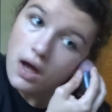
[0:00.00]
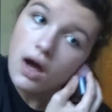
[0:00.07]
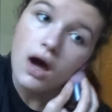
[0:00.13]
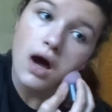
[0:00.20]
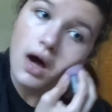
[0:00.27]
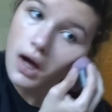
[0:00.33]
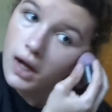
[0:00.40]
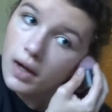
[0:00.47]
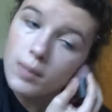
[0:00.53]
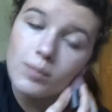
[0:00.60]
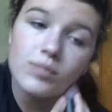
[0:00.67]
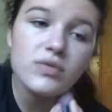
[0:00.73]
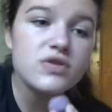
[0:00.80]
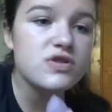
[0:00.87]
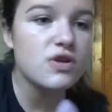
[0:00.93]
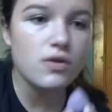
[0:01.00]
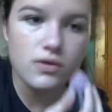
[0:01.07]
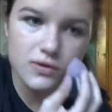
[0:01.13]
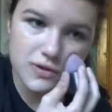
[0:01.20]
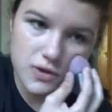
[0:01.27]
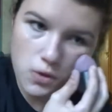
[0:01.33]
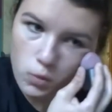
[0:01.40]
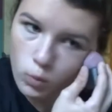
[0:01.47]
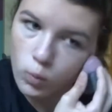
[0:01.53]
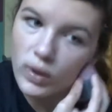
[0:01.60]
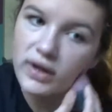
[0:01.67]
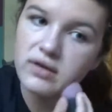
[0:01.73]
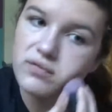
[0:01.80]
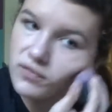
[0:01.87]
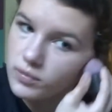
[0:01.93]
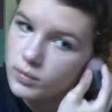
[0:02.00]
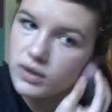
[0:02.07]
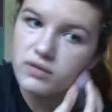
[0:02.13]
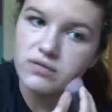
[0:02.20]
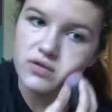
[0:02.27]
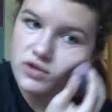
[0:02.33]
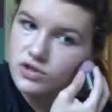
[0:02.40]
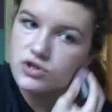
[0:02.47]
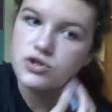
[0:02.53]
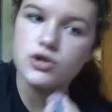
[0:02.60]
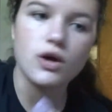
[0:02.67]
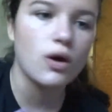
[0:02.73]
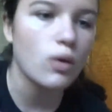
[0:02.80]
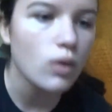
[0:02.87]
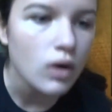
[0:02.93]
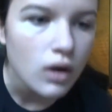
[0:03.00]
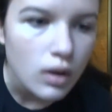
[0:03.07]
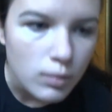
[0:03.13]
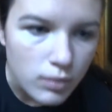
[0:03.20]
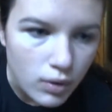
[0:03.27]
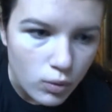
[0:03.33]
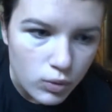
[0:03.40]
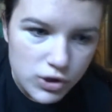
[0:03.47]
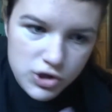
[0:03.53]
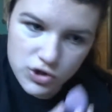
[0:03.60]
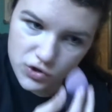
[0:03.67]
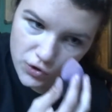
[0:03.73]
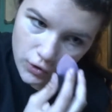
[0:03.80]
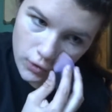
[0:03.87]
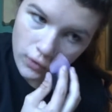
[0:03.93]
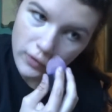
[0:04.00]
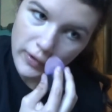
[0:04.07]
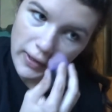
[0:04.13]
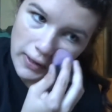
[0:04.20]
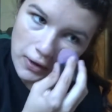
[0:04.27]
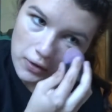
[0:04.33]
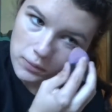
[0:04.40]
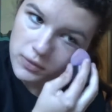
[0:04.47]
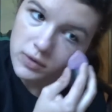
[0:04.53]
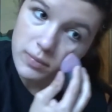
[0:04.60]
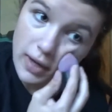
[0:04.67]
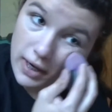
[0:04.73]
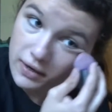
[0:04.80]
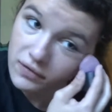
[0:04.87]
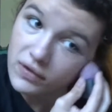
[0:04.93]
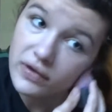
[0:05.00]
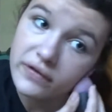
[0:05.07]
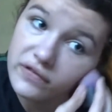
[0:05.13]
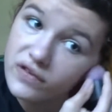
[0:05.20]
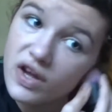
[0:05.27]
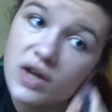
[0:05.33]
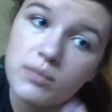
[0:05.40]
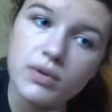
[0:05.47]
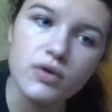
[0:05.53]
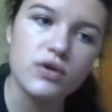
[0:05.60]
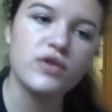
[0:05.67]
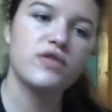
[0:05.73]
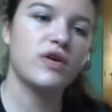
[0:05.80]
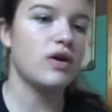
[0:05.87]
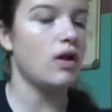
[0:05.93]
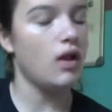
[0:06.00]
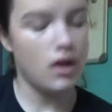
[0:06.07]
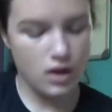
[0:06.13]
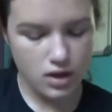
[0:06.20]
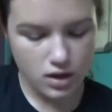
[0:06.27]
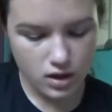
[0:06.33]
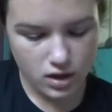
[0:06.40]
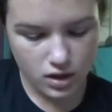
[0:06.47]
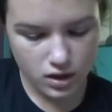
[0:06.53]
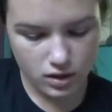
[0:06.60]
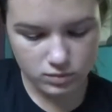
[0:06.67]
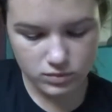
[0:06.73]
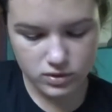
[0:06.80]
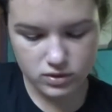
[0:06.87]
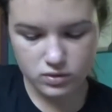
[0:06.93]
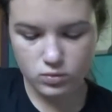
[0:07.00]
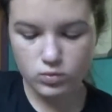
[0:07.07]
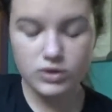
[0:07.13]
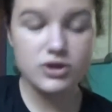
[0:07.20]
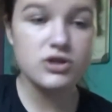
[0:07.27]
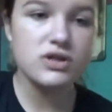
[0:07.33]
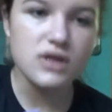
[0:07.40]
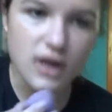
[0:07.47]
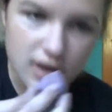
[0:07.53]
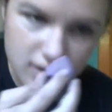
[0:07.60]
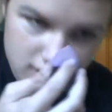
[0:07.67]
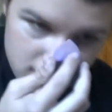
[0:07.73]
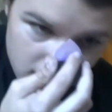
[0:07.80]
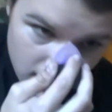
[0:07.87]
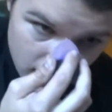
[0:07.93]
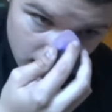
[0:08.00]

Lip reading: So there's no wig for me for this show, but we just curl the hair and put it back in like a side ponytail. Which is nice.